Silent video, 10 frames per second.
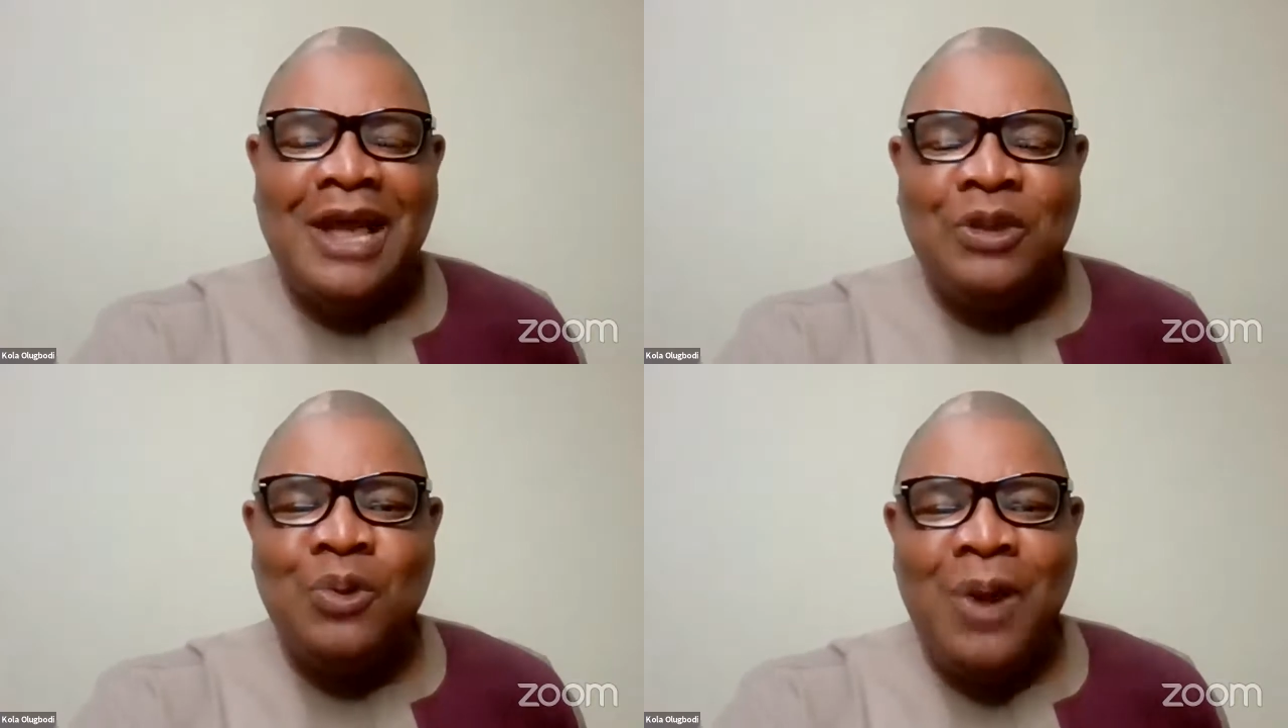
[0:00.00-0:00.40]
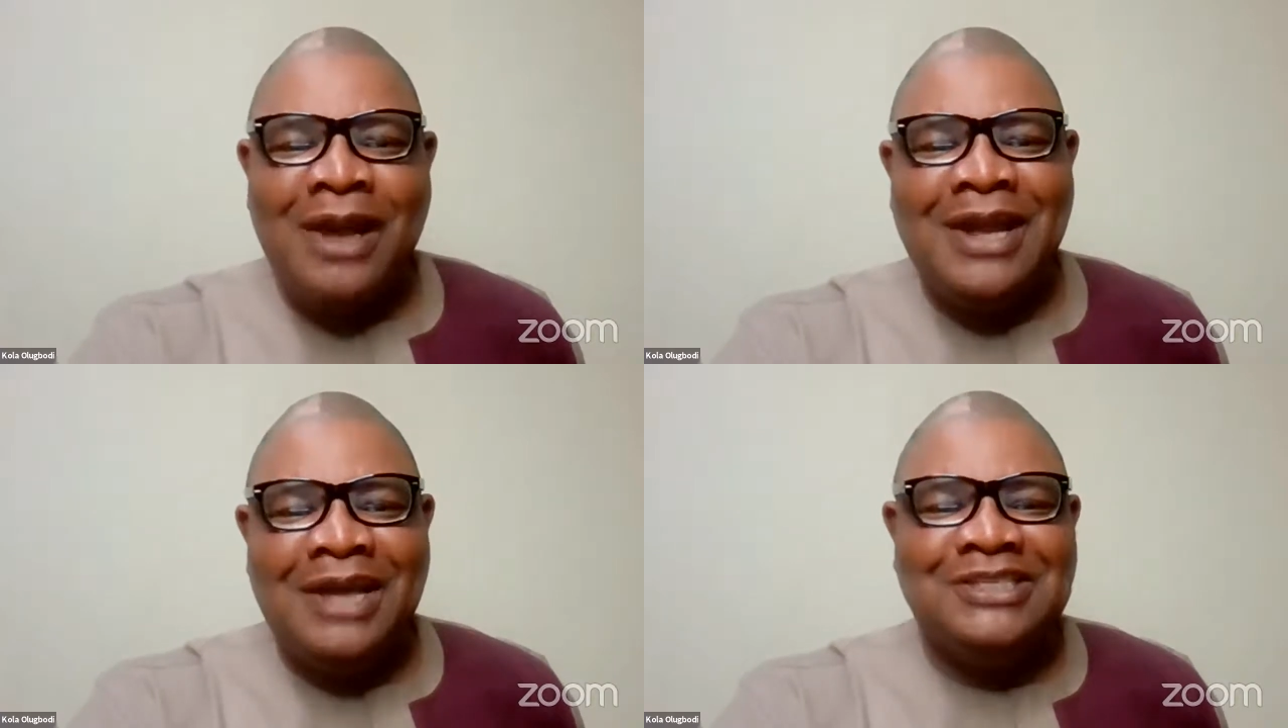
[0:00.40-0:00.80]
that you
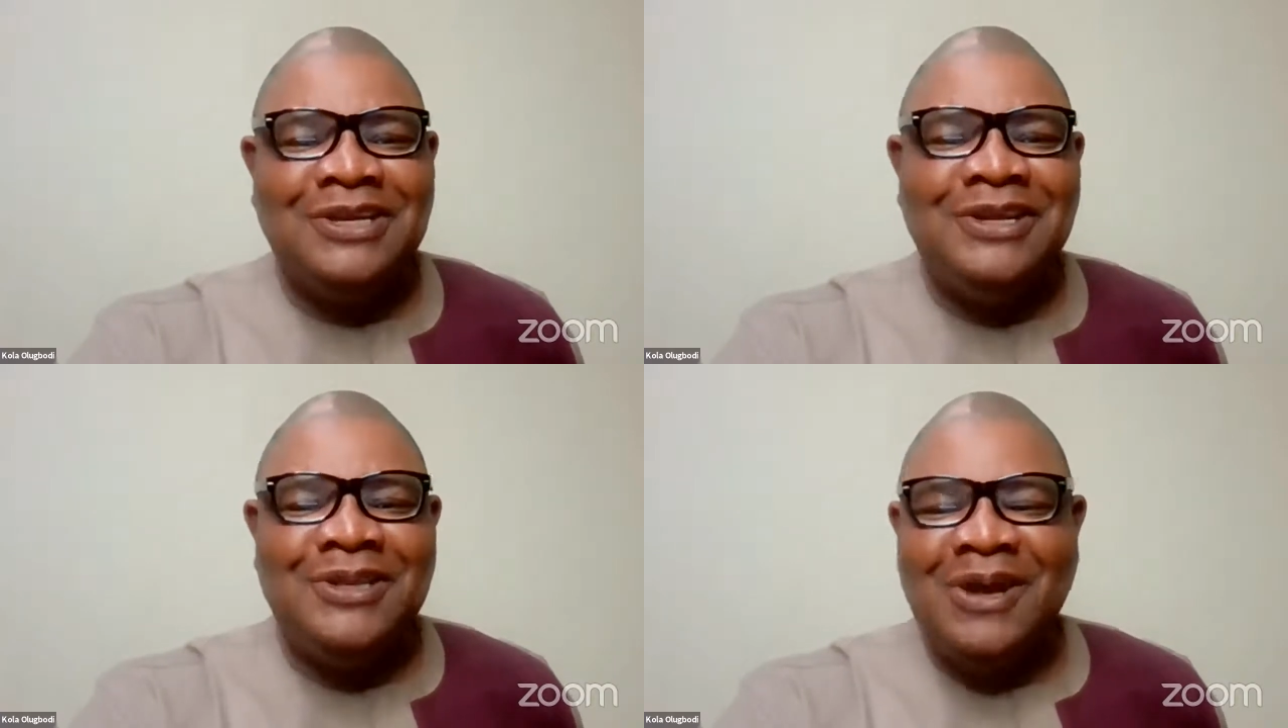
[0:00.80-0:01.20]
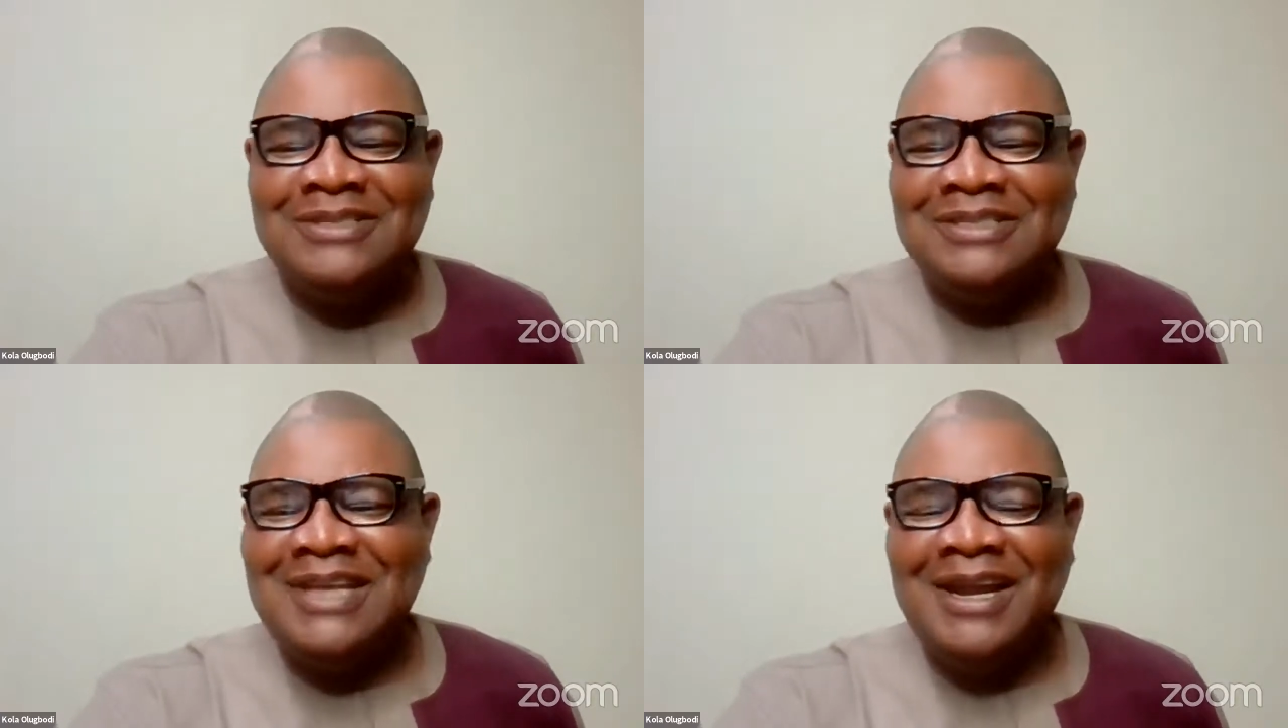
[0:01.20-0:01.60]
and Ashiri
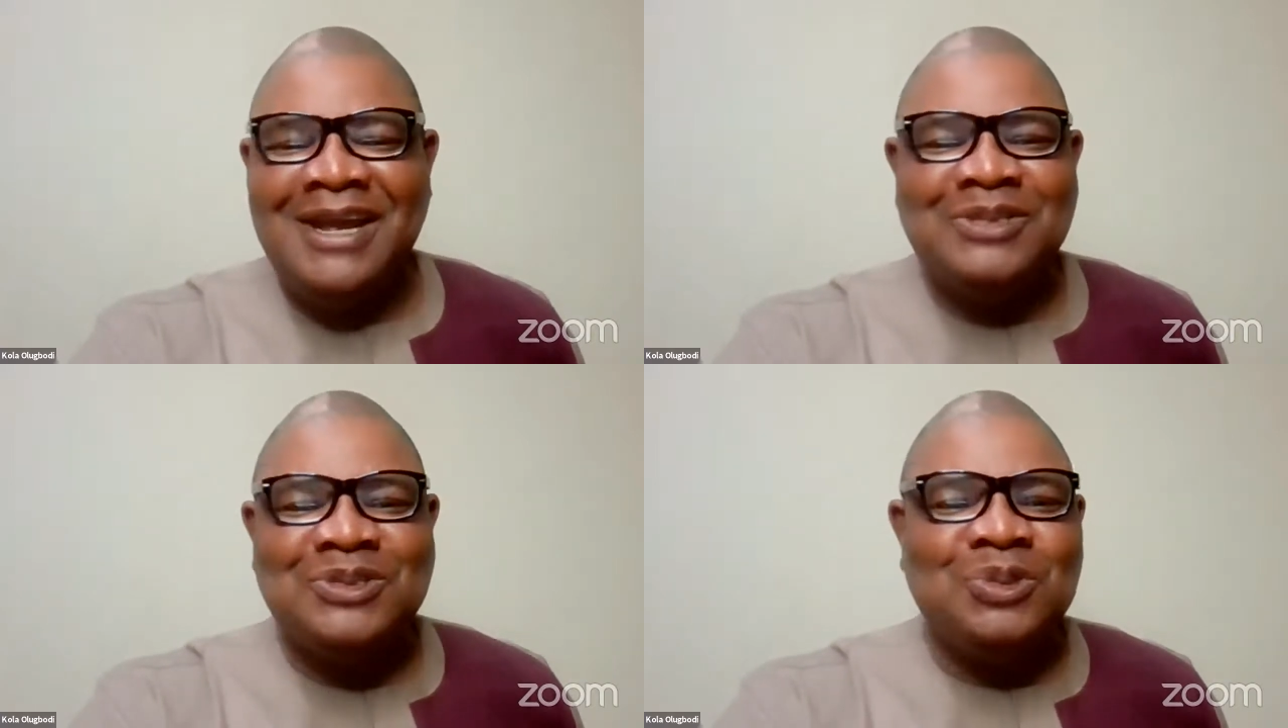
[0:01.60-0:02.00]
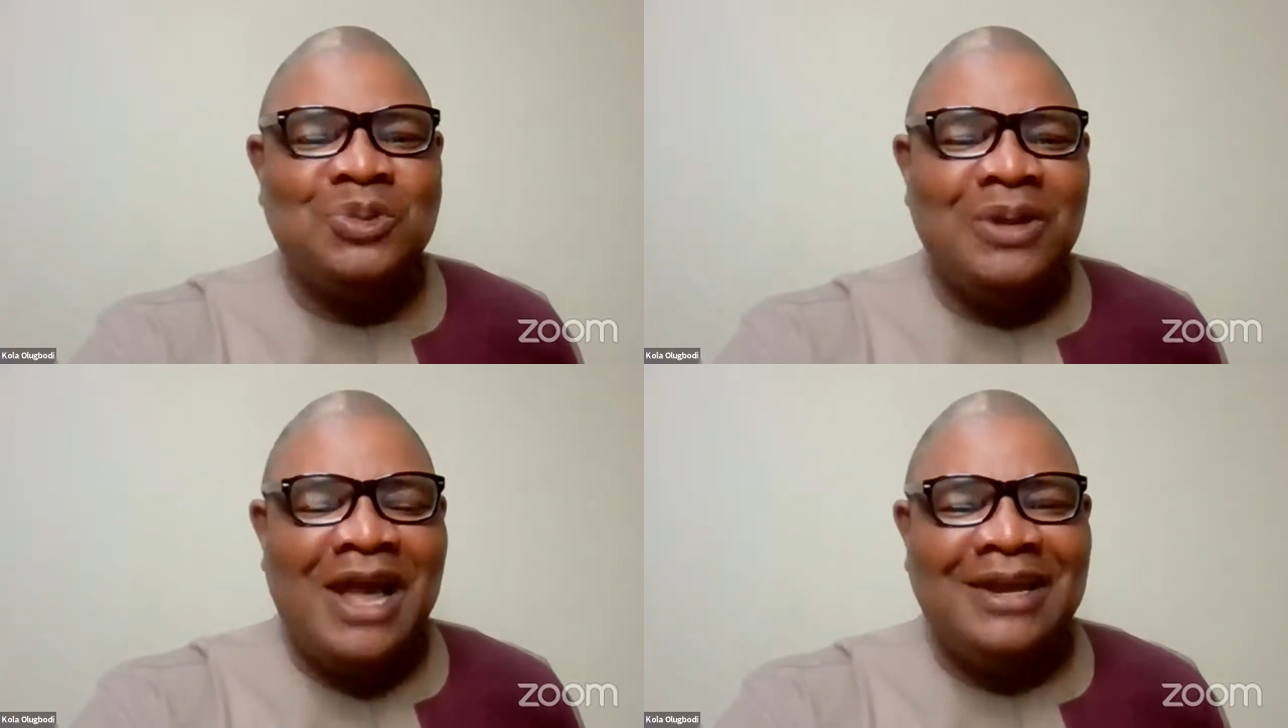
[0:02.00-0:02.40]
just decided to
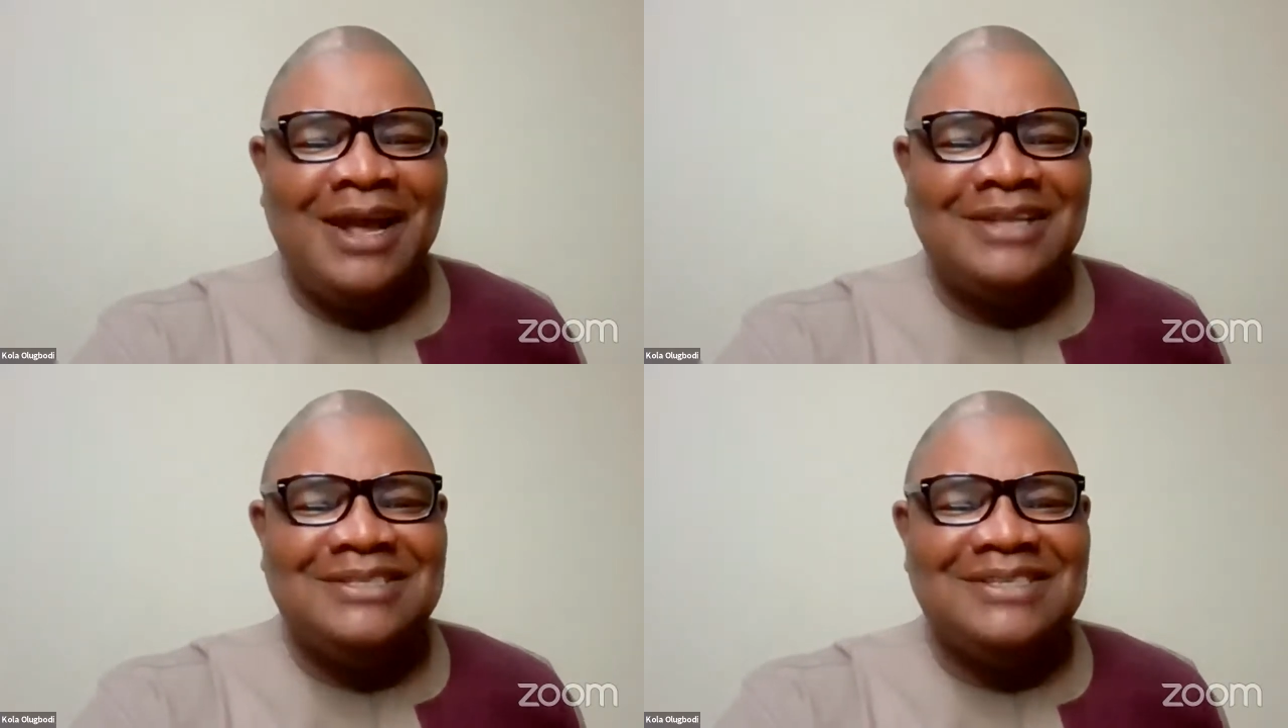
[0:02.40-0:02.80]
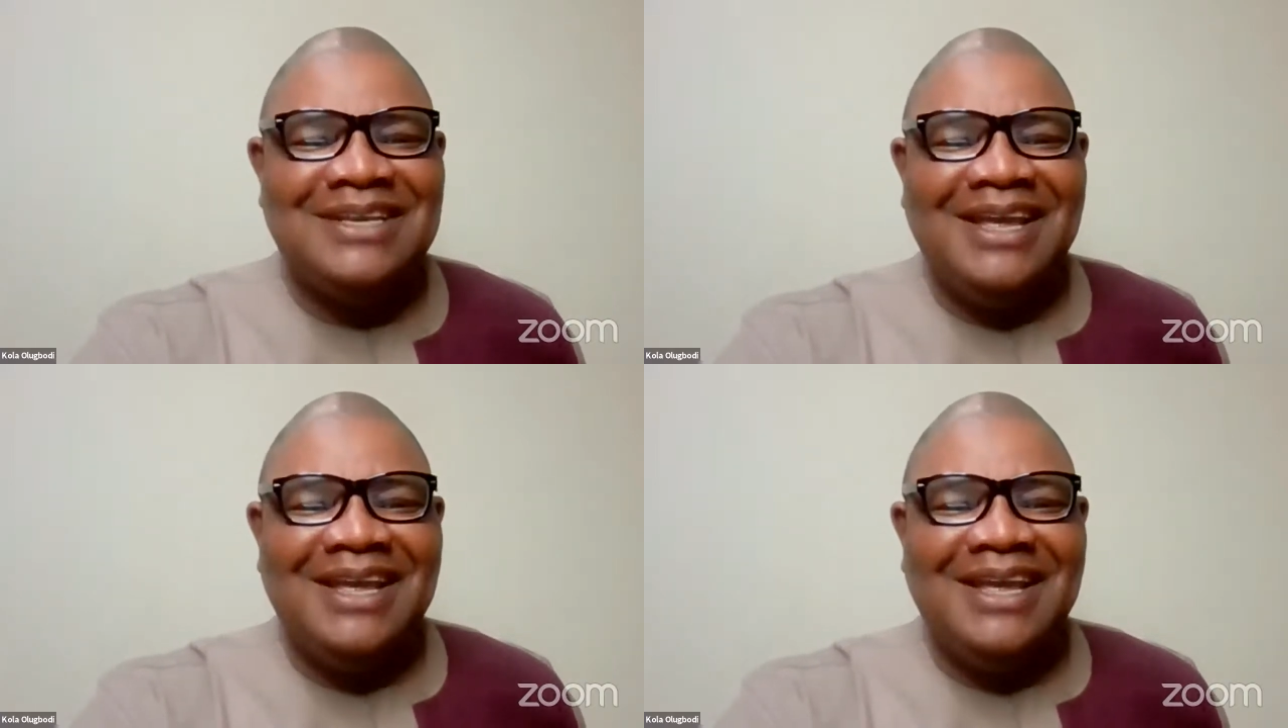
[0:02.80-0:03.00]
do like that.